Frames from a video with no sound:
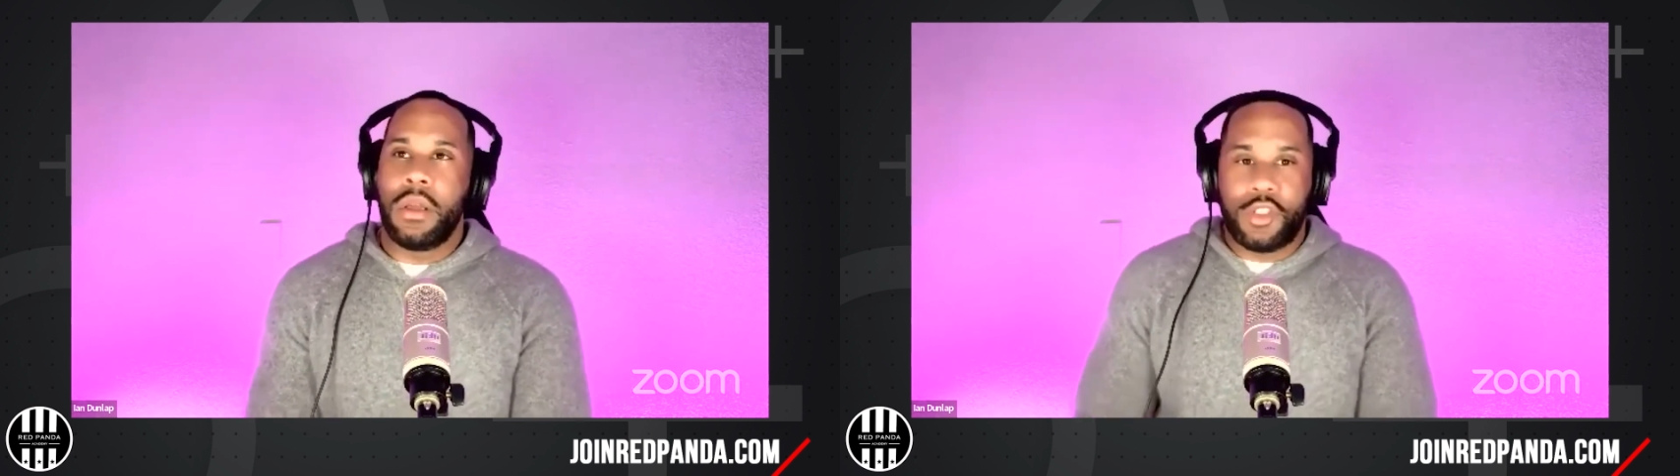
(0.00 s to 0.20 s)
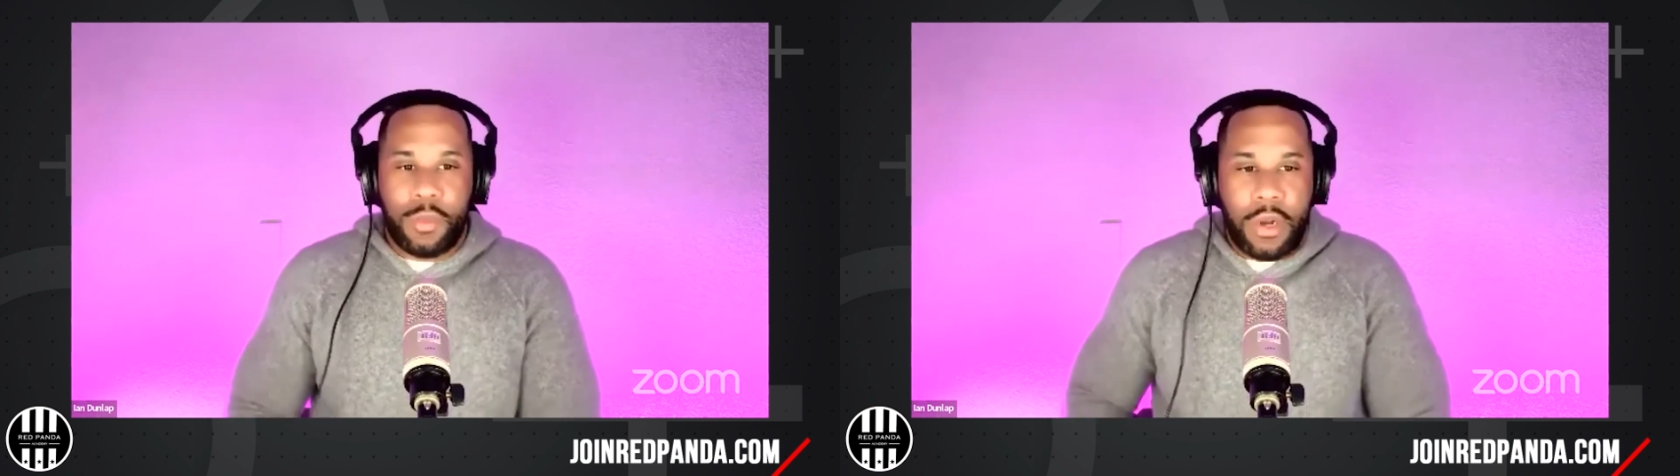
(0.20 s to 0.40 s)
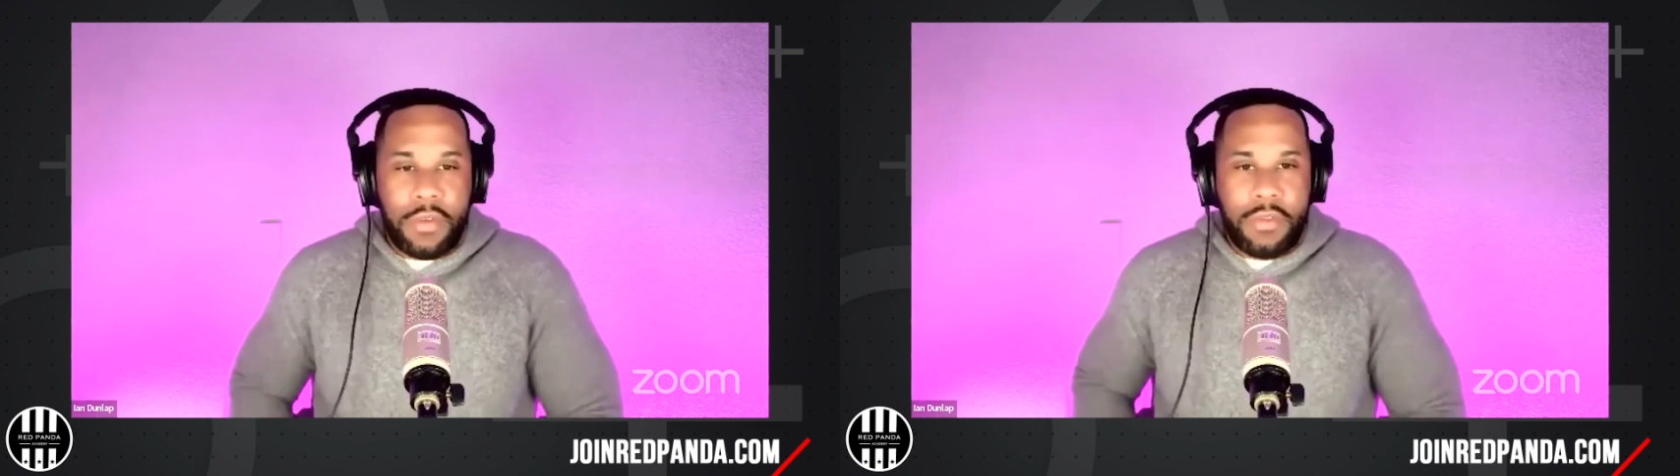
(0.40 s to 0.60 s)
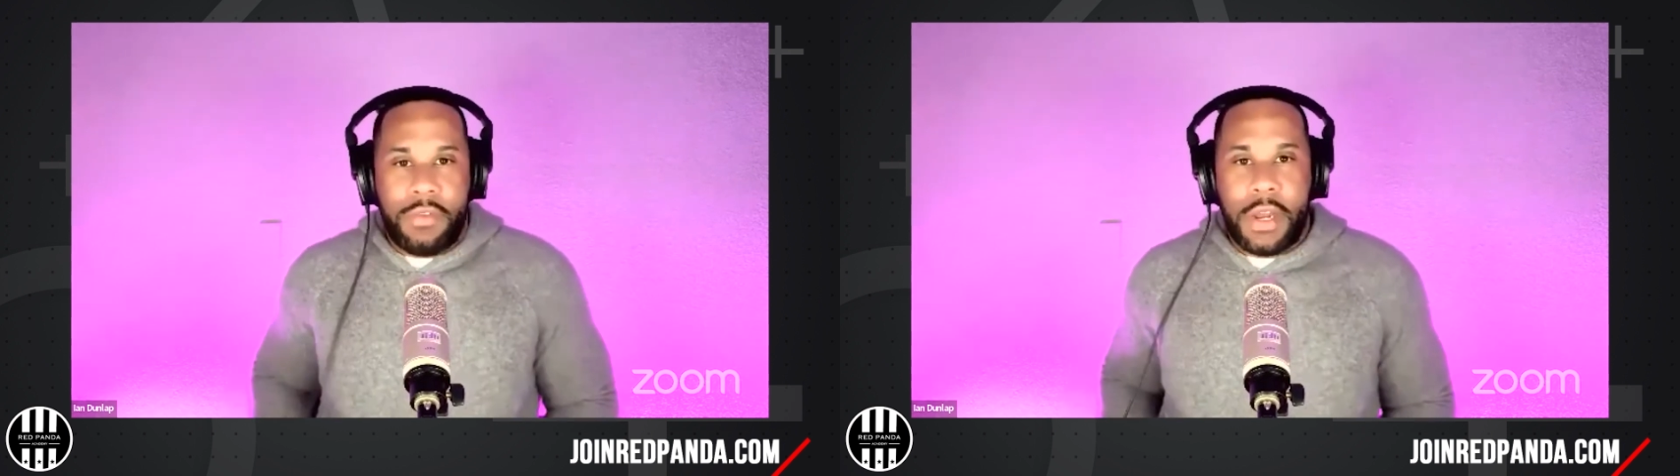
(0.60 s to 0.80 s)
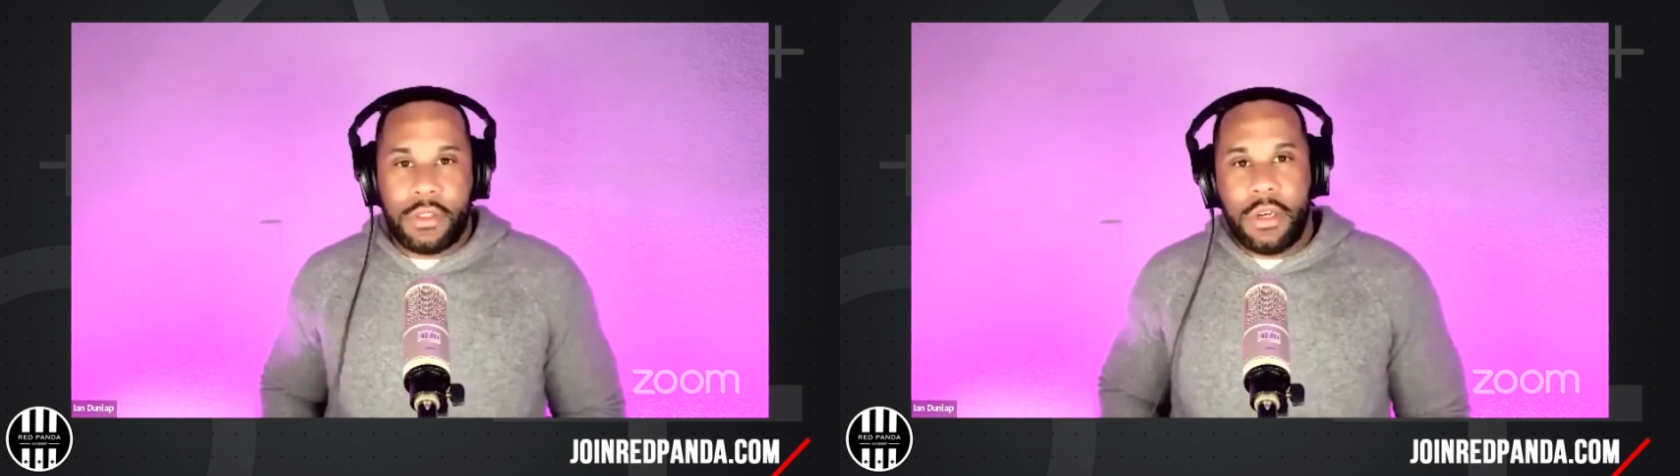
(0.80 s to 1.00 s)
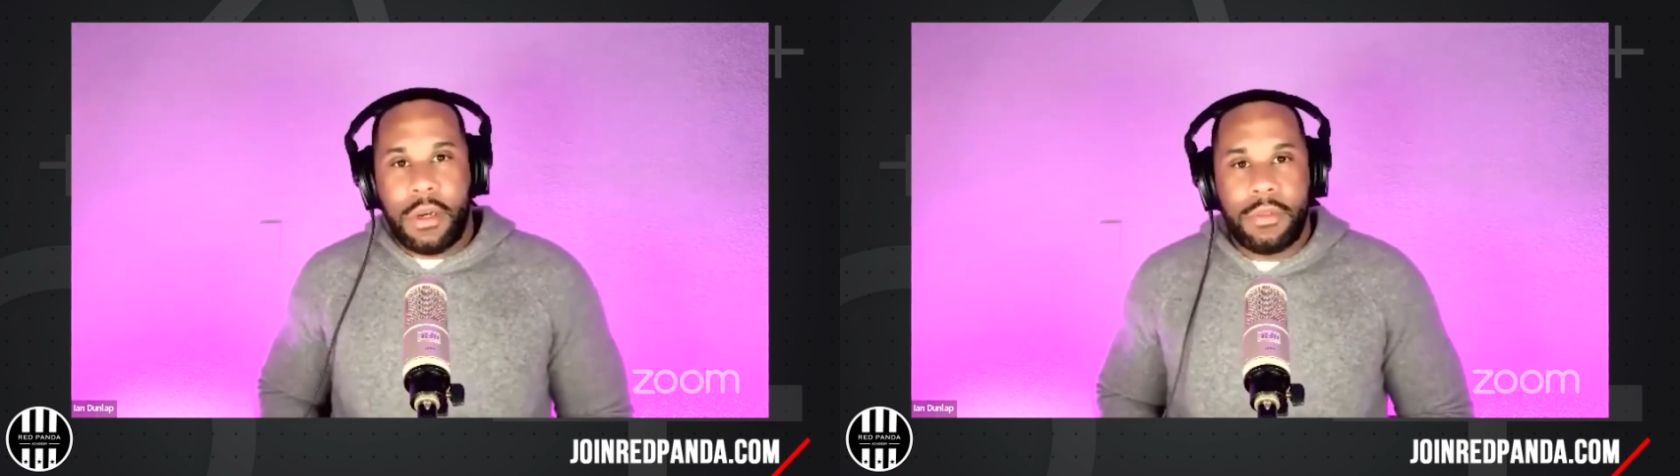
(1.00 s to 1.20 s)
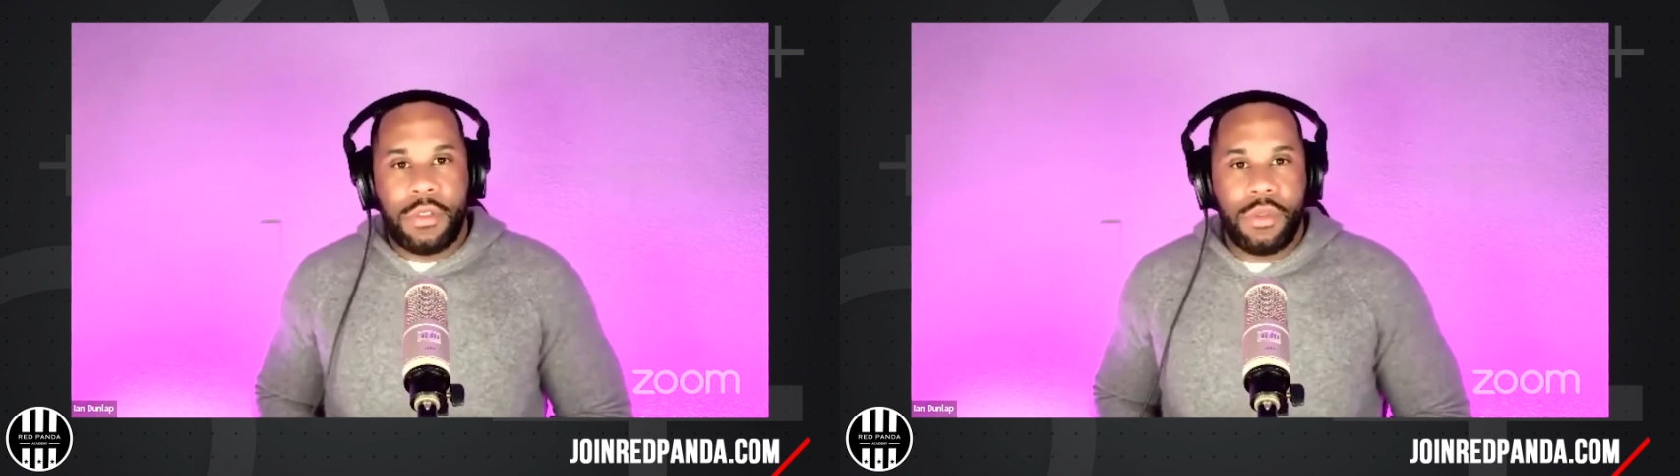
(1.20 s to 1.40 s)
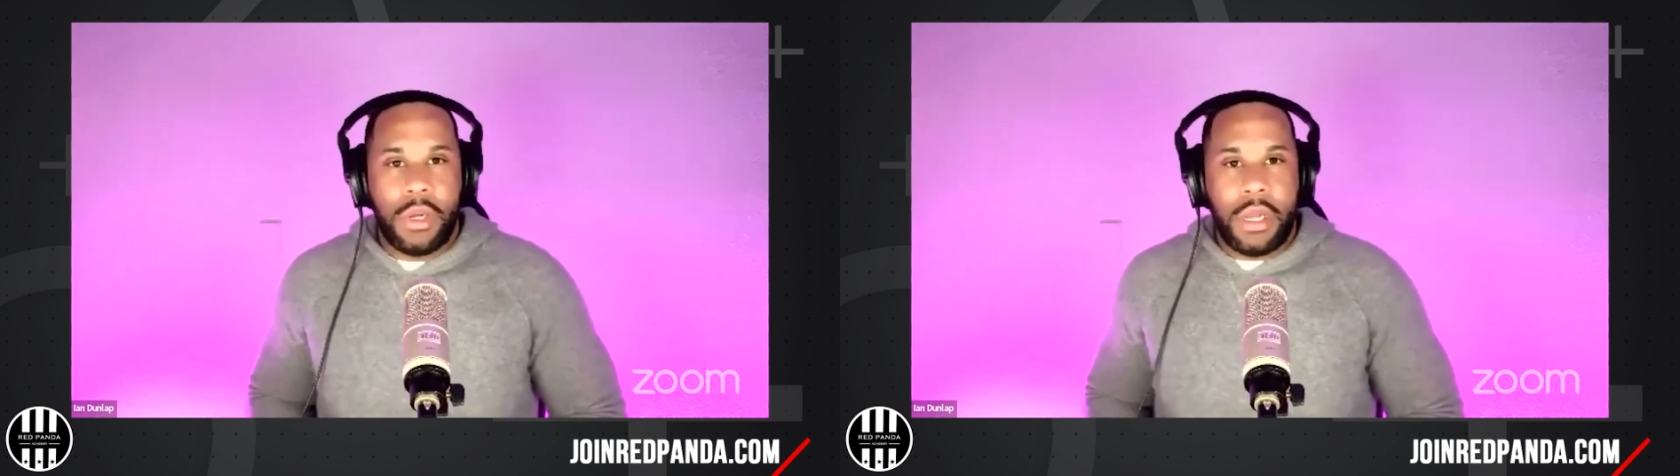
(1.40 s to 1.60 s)
get your profit factor up
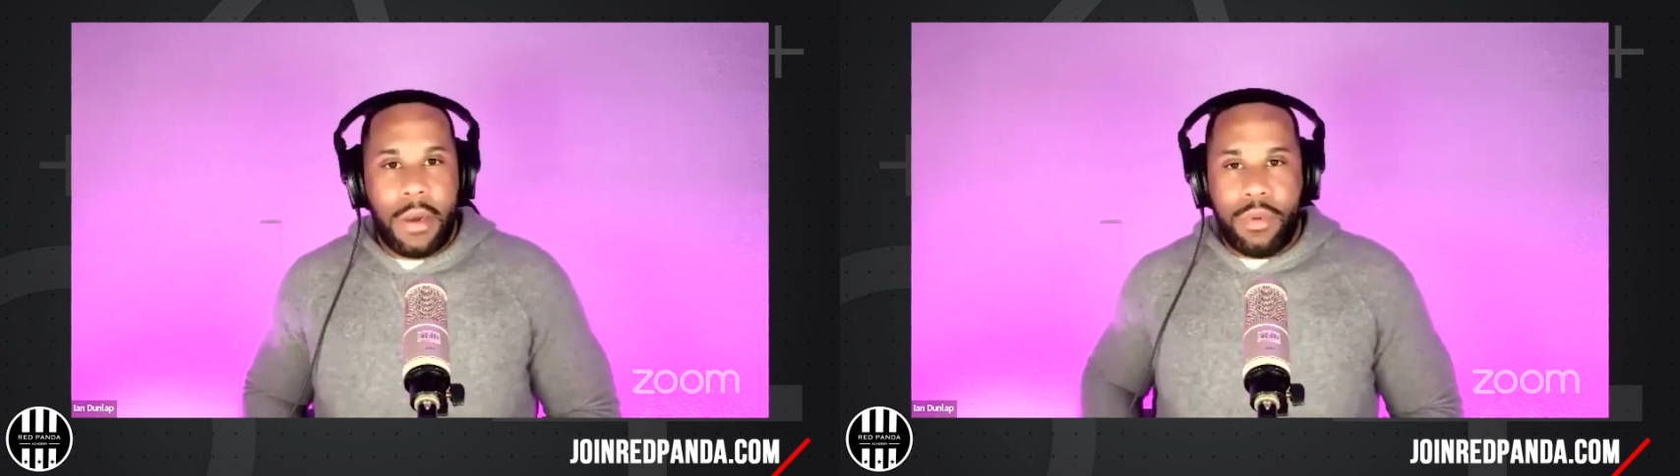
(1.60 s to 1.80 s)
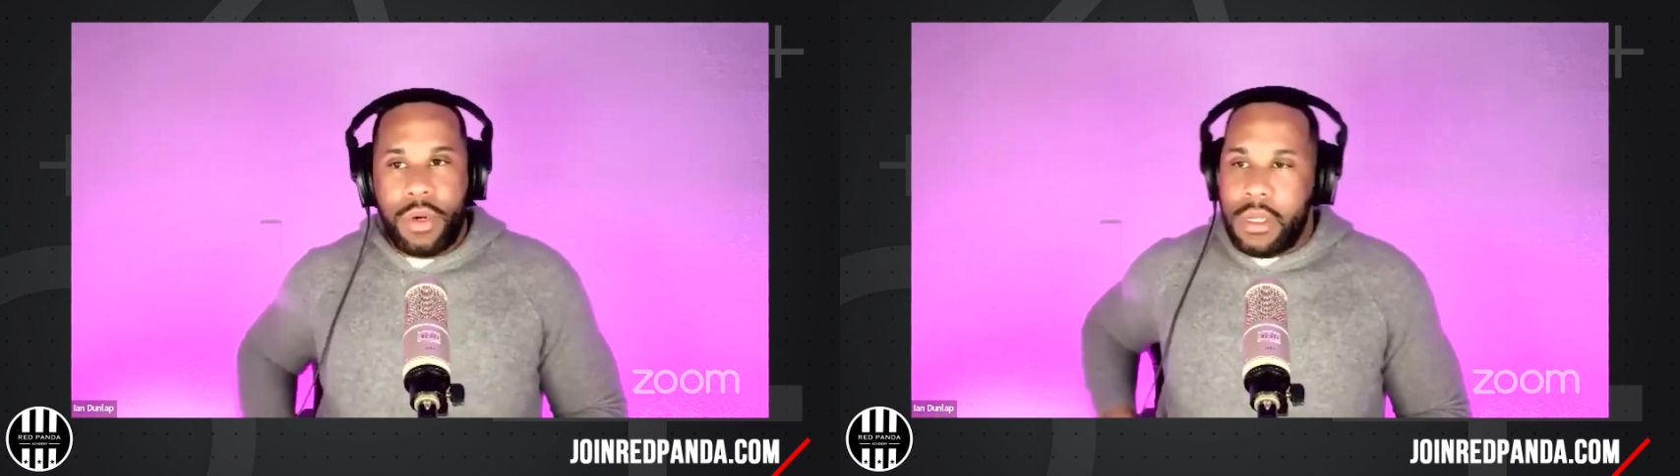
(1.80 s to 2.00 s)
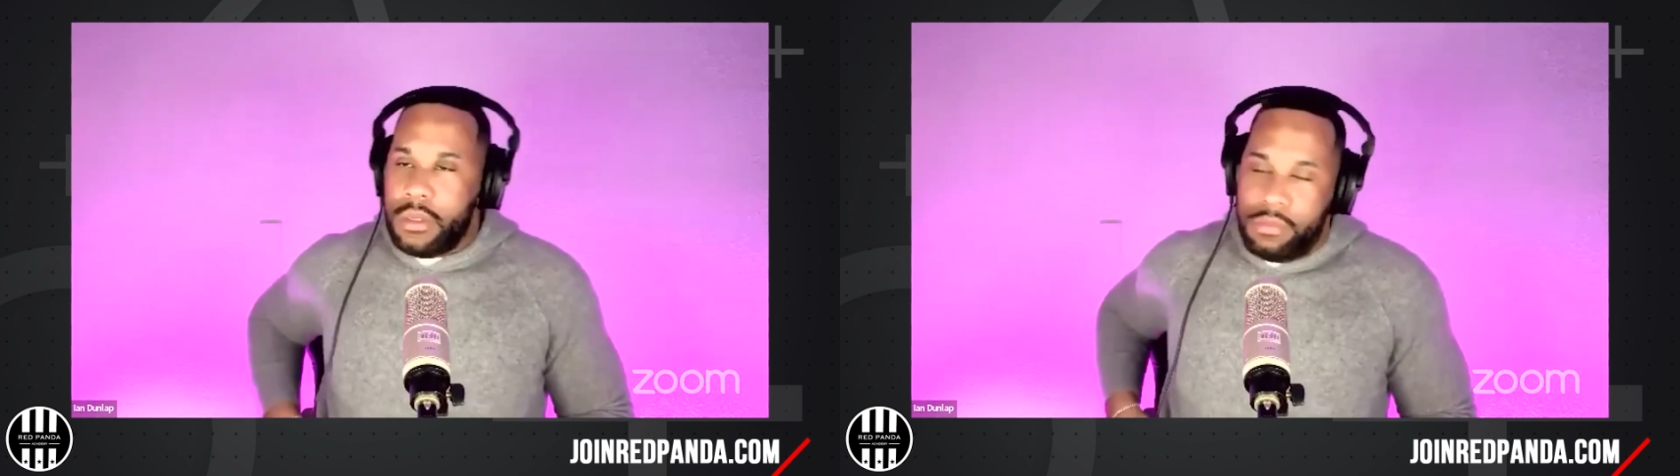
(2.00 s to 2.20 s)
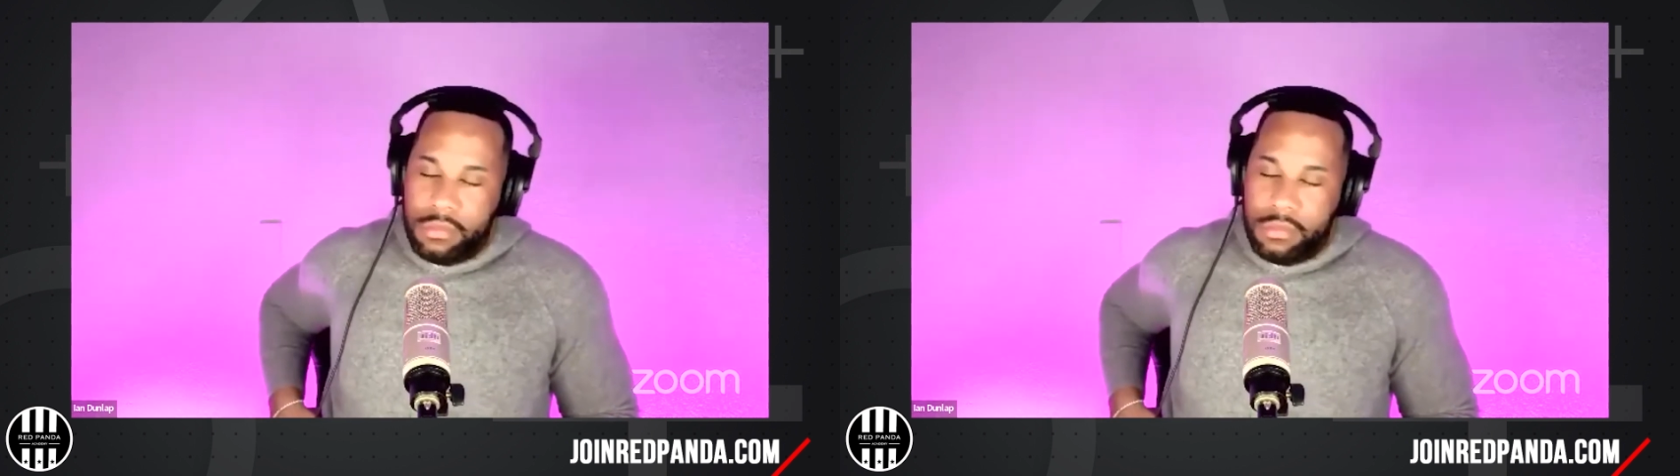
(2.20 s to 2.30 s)
to a high point,